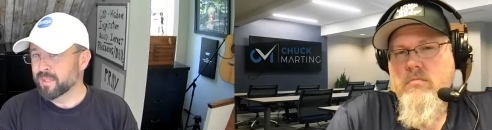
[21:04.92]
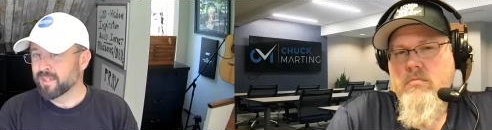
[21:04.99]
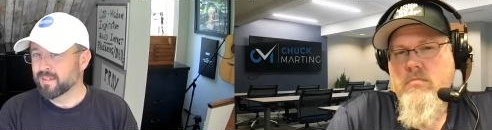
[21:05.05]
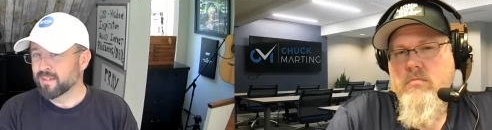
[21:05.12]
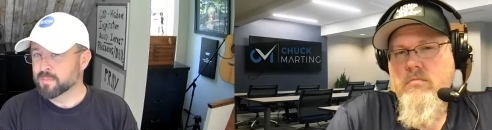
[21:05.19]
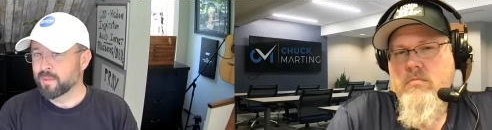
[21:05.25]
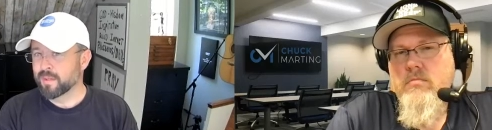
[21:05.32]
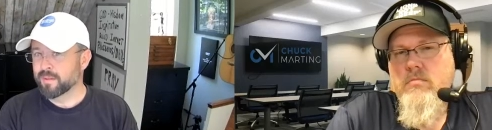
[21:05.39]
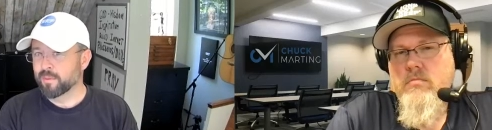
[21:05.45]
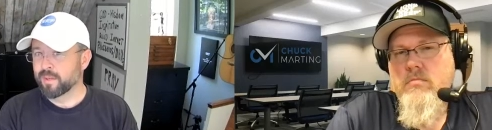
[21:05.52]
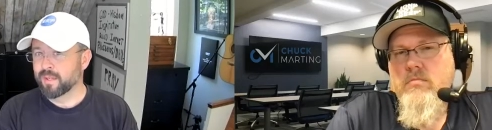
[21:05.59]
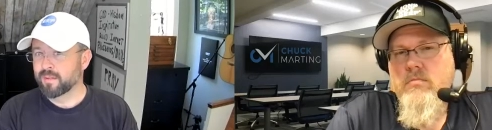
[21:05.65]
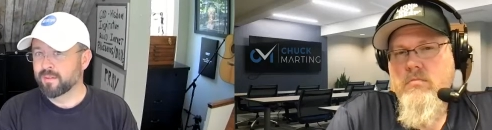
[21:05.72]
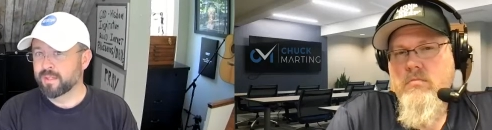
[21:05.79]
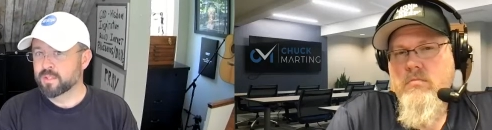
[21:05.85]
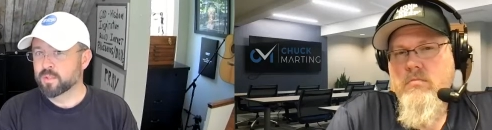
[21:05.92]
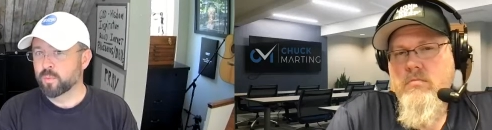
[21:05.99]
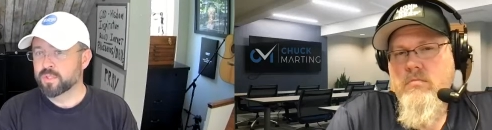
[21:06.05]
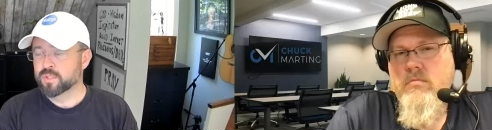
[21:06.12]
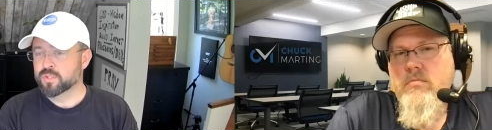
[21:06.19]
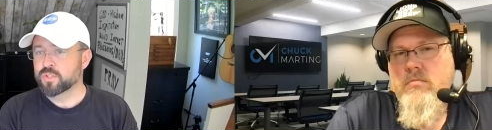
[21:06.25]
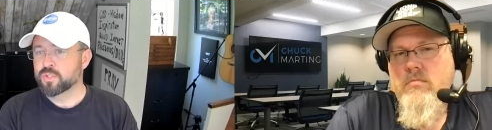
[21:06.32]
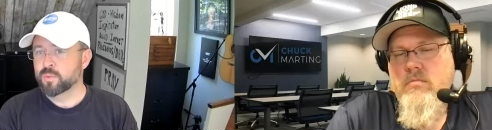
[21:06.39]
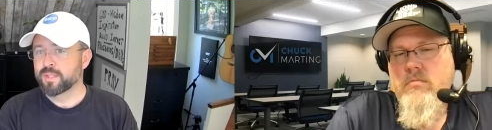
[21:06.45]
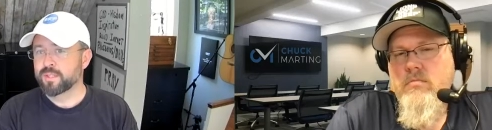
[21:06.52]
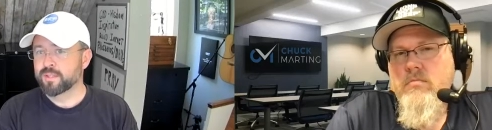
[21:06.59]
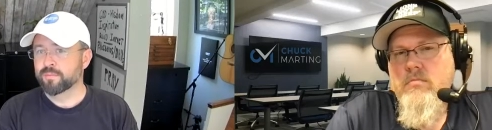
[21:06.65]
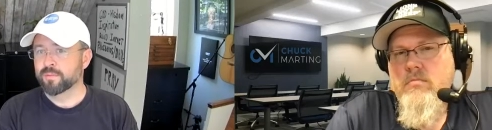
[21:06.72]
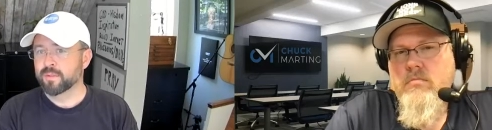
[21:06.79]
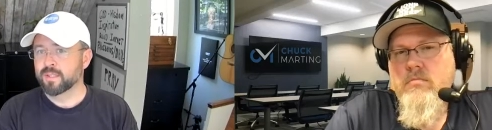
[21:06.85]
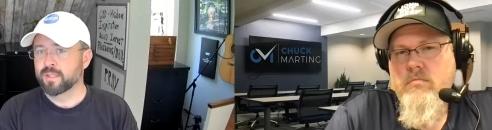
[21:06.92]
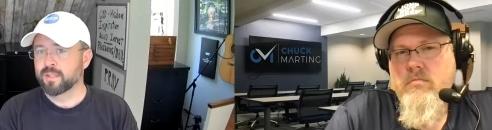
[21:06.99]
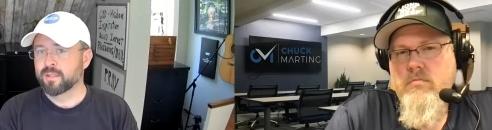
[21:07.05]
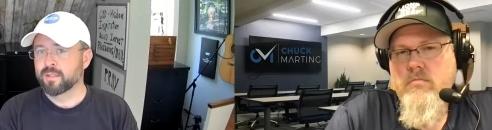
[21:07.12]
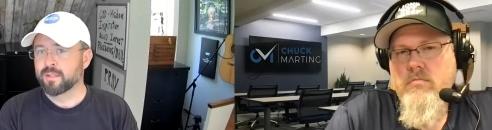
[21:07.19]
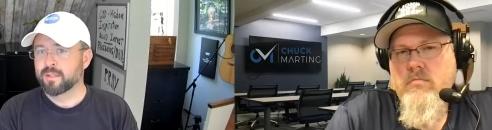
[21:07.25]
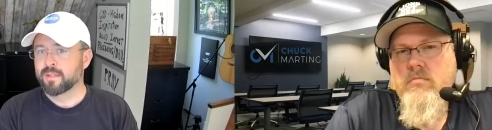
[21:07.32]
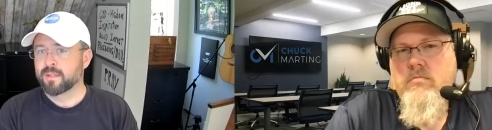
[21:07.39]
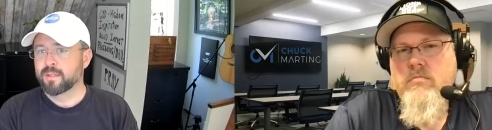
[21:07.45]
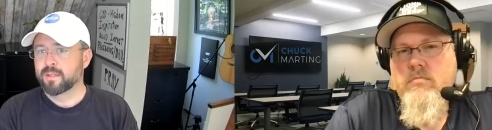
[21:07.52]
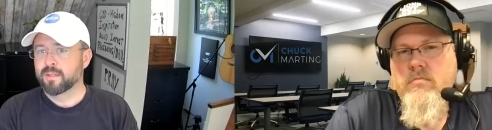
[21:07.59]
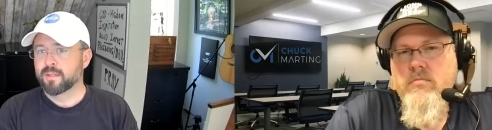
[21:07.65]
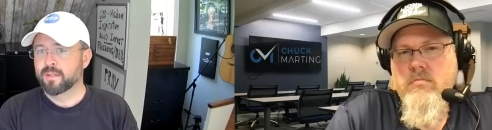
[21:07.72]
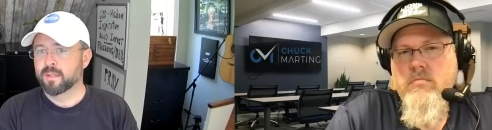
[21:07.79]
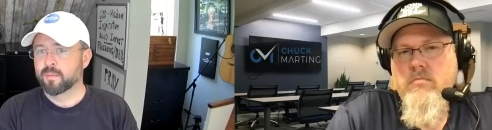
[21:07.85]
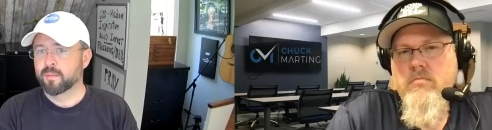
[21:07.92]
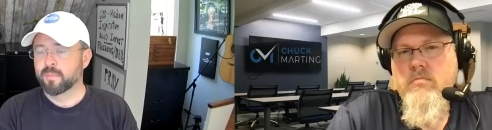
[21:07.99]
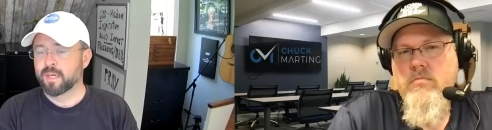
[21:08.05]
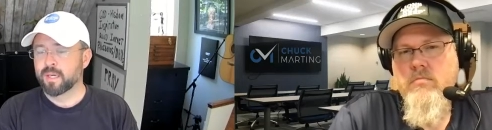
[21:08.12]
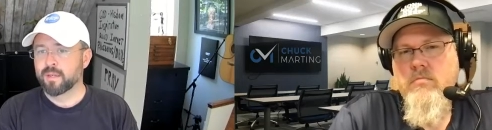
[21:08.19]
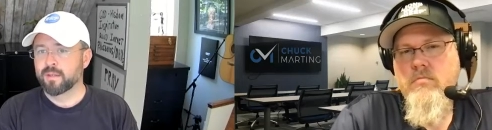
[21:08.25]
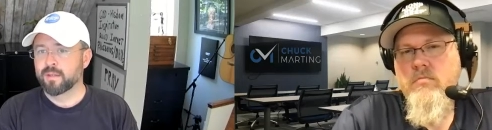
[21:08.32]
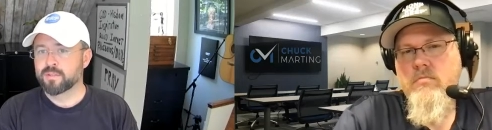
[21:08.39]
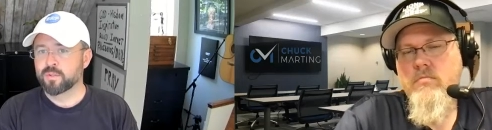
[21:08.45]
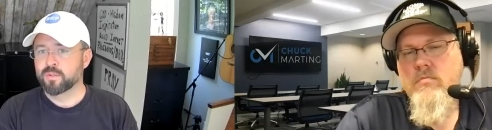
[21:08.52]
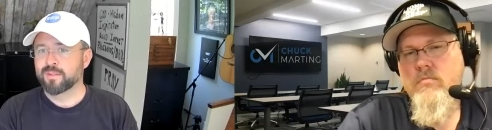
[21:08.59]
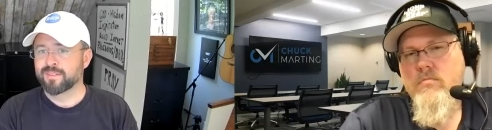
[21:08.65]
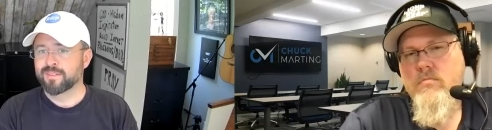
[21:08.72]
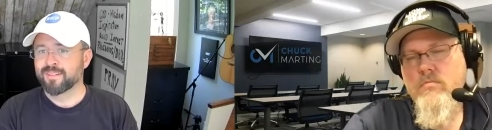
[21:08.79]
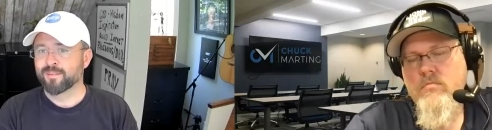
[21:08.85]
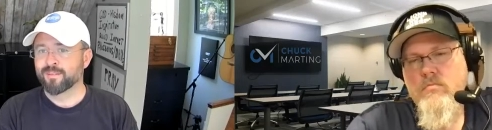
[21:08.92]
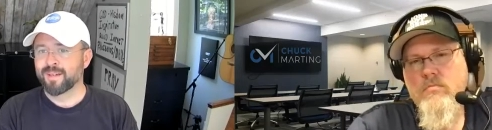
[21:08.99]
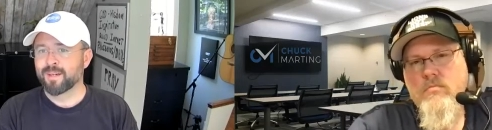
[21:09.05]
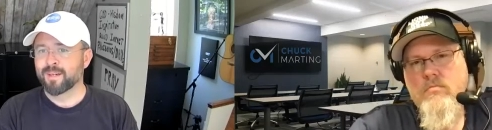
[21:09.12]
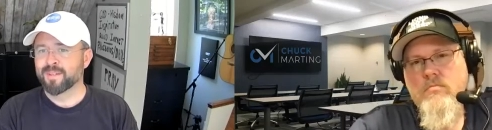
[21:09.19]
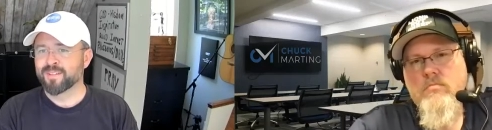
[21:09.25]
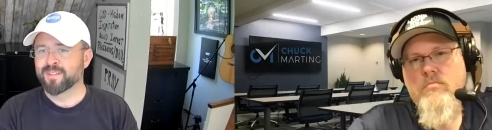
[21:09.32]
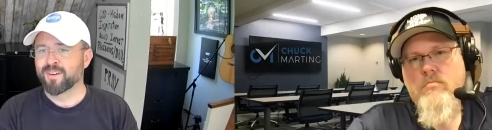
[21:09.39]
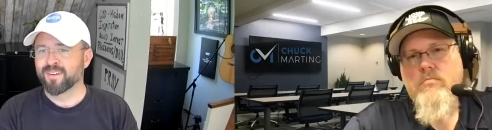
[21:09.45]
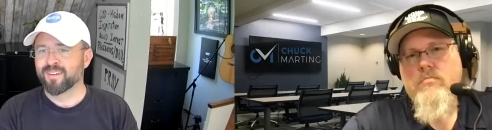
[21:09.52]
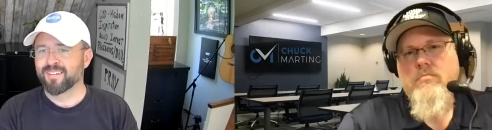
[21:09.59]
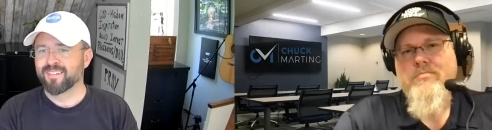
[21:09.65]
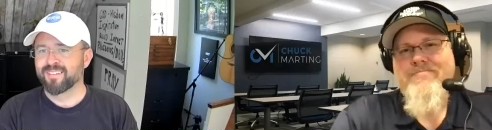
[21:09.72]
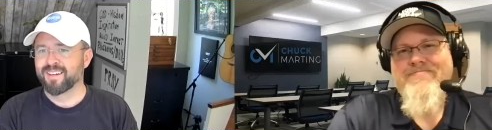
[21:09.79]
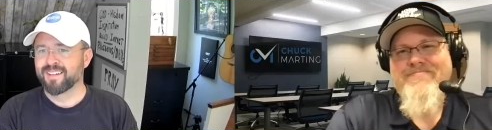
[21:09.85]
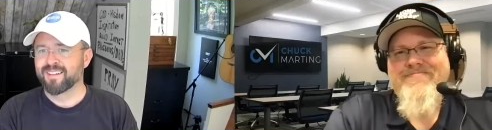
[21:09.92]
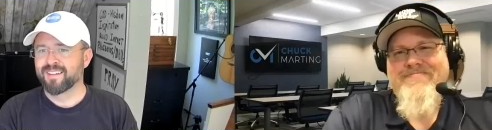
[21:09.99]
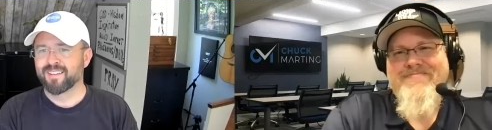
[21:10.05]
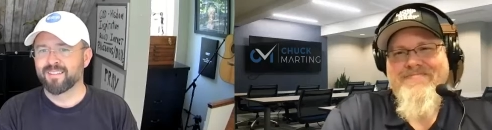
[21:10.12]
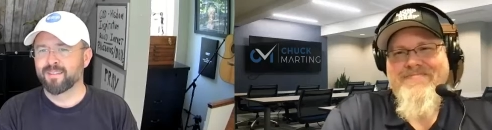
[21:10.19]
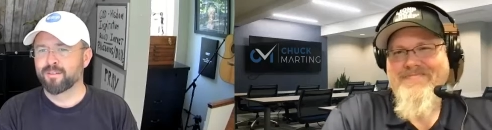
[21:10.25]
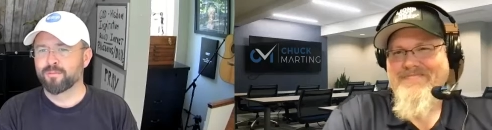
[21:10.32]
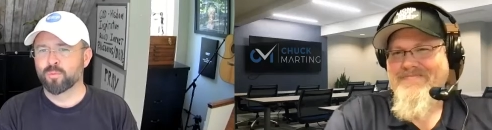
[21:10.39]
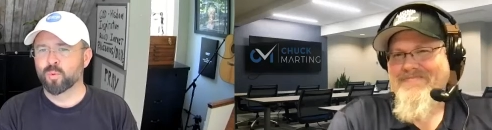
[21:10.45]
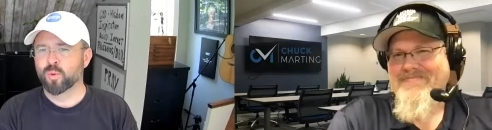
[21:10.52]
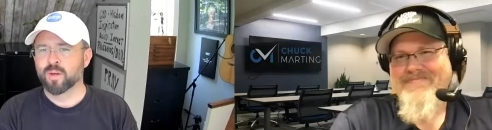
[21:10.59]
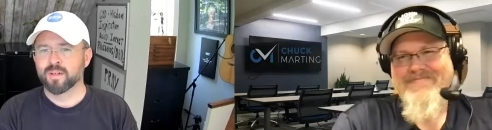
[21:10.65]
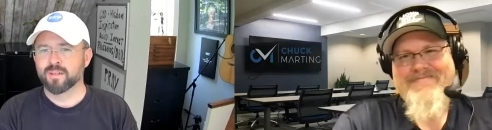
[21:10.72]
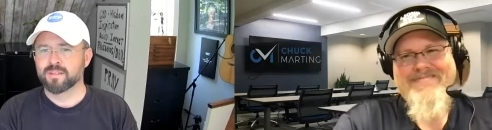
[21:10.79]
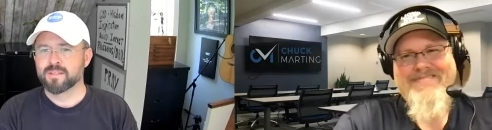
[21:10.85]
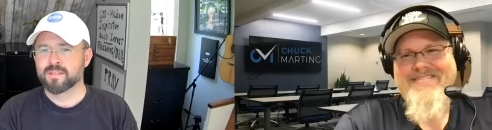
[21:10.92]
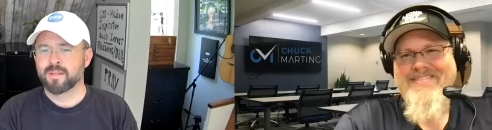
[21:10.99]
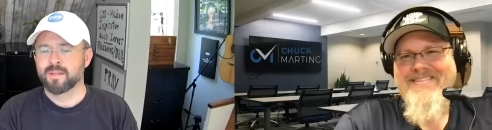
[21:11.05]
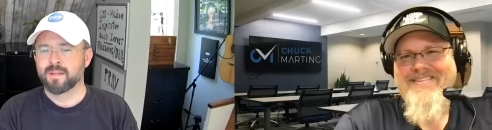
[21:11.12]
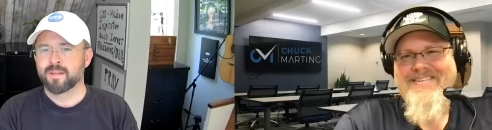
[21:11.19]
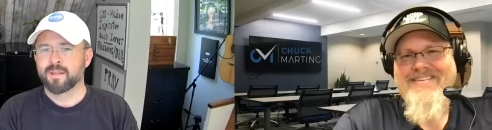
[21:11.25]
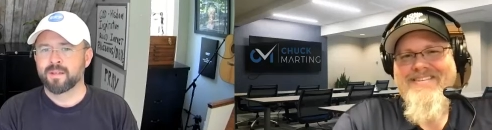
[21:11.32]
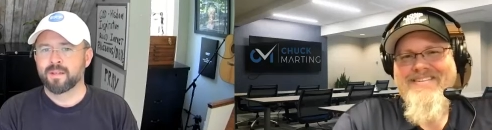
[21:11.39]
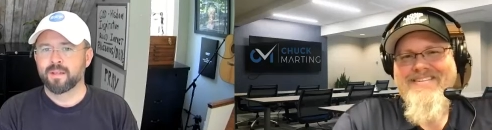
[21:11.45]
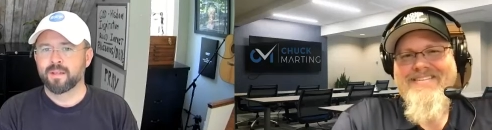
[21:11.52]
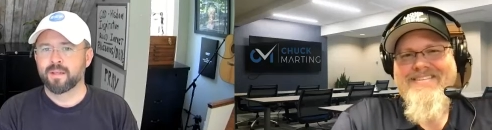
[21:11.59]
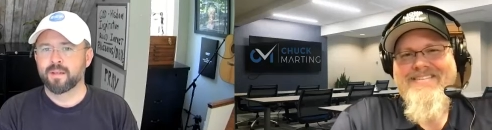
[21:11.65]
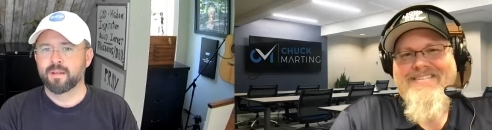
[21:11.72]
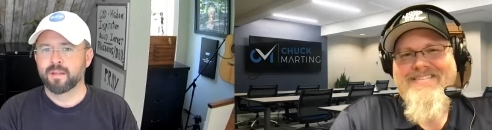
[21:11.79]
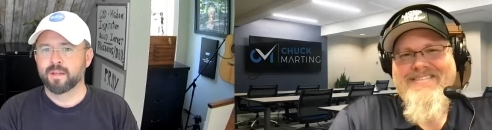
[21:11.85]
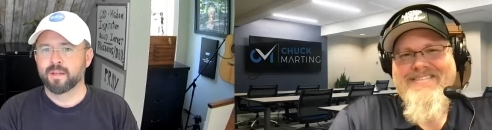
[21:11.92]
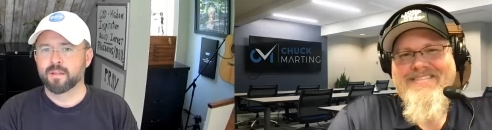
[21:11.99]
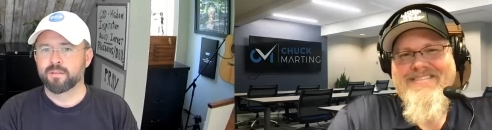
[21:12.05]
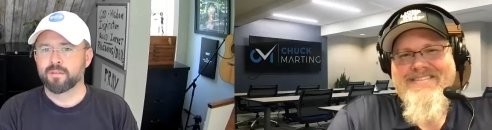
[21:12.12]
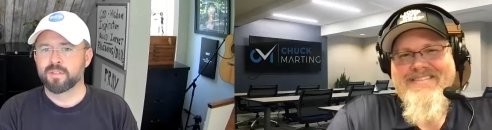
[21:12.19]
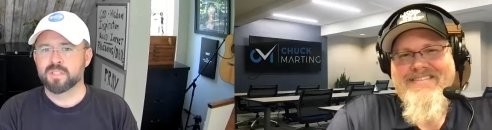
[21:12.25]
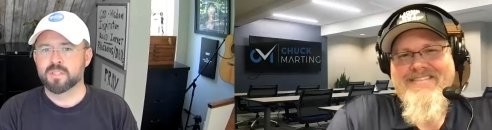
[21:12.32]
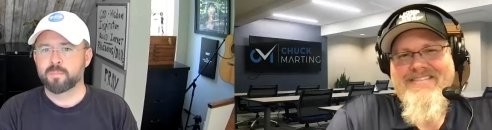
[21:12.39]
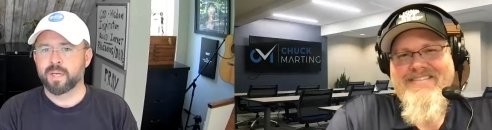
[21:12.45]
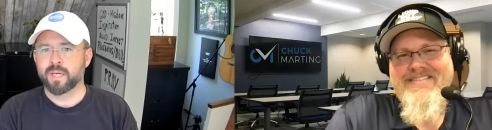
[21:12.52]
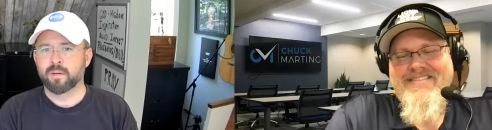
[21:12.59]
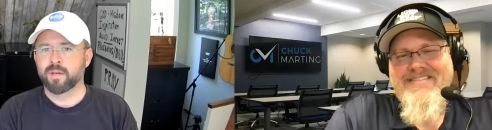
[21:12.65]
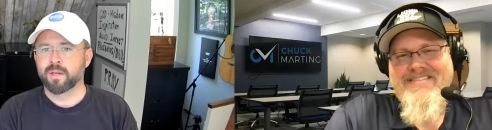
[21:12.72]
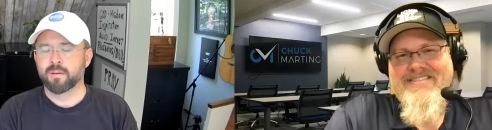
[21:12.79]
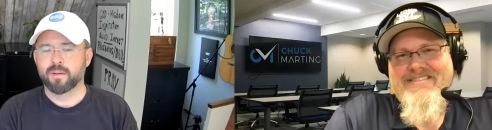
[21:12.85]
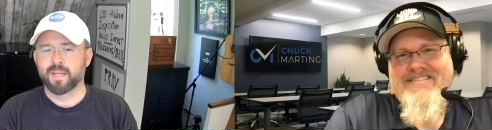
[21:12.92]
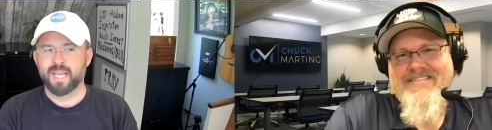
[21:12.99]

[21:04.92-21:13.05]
Speaker 1: else, by the way, we just do it differently. As you can tell, right? I'm a talker. I love words, and I love inspiring